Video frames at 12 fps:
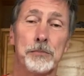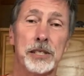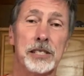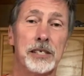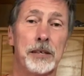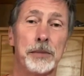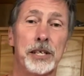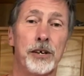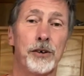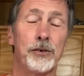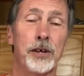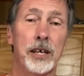Please let me
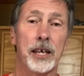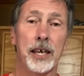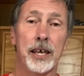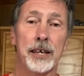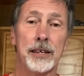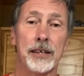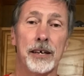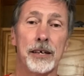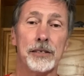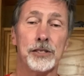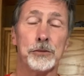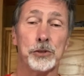know and
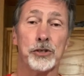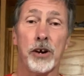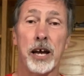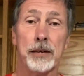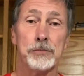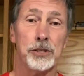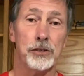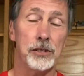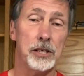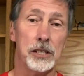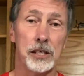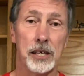subscribe so you
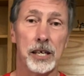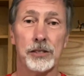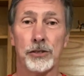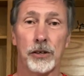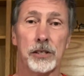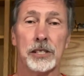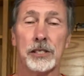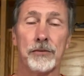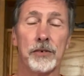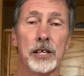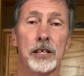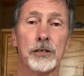can catch all these
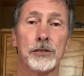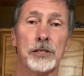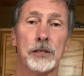videos.